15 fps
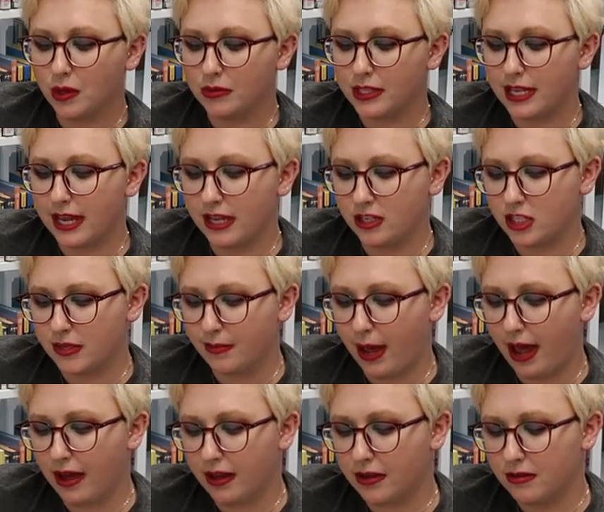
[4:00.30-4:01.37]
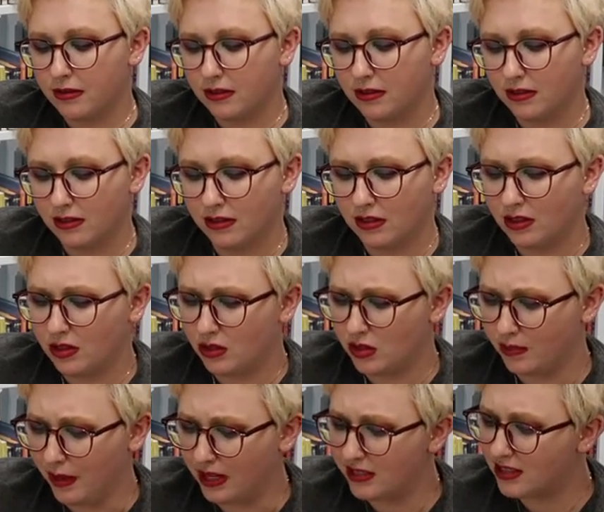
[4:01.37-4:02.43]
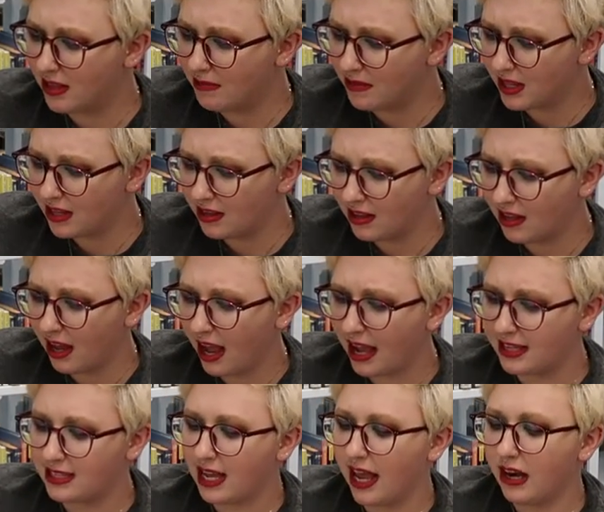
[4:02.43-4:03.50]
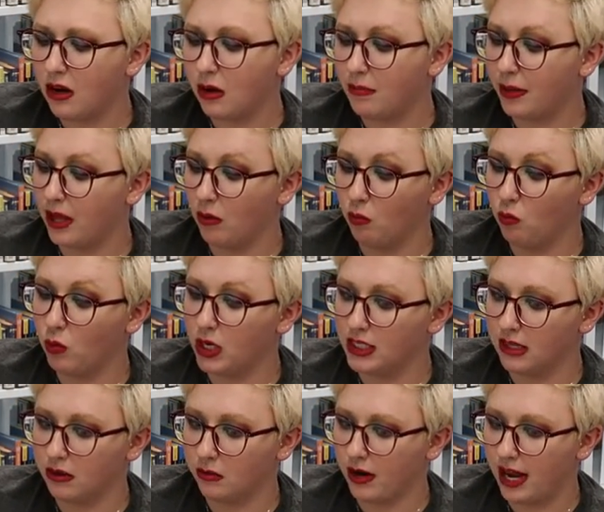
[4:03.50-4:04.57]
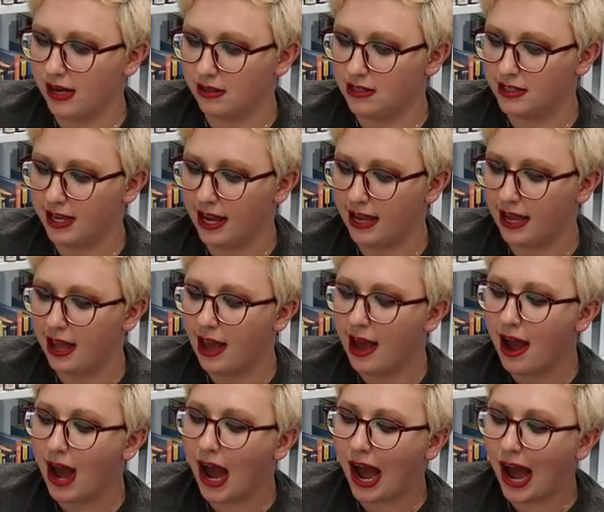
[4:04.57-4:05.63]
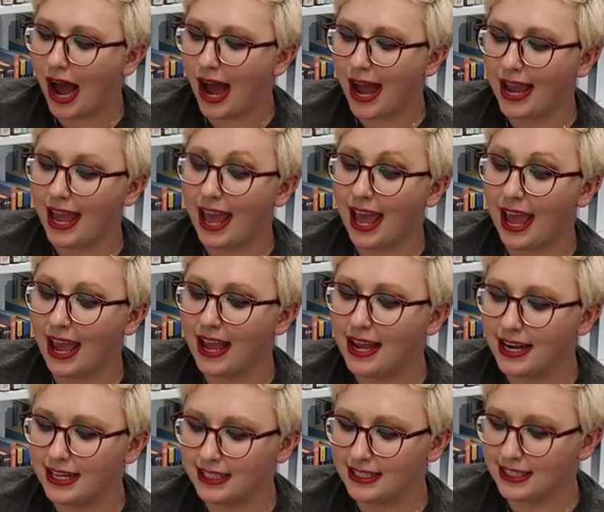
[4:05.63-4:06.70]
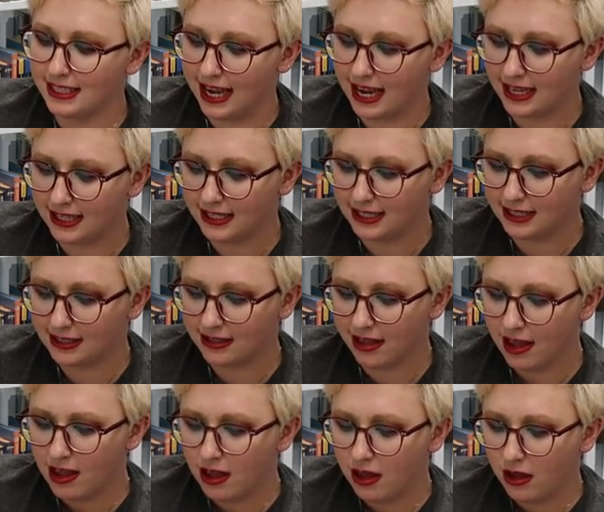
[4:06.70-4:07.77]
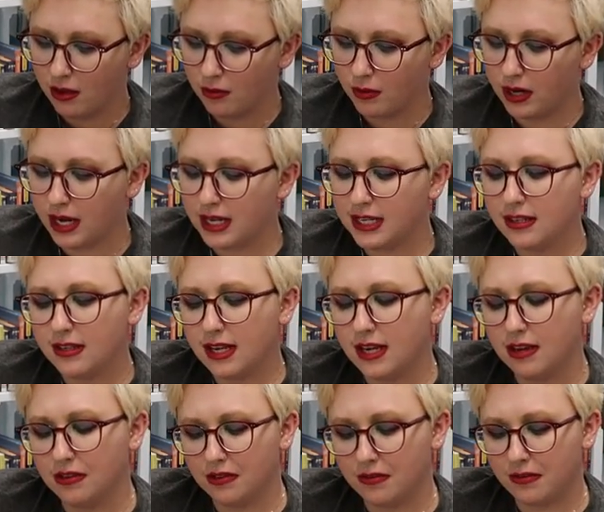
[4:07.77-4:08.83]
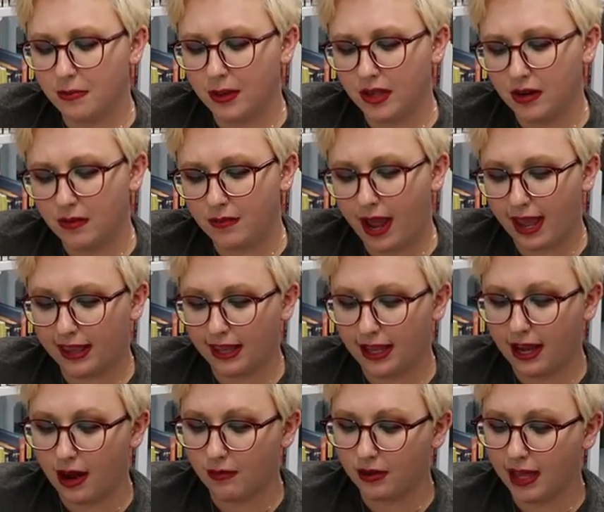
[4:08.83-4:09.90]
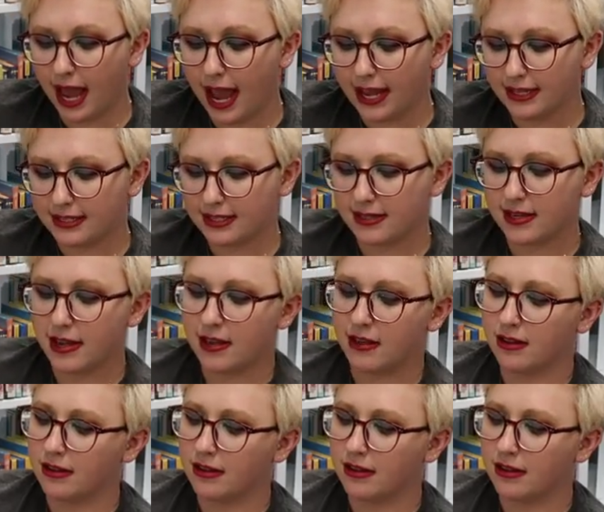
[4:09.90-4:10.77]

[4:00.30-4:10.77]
Rosie inched back. "You smell something?" I said, hoping it wasn't a rattlesnake. I hated snakes. When I didn't hear the familiar rattling, I relaxed.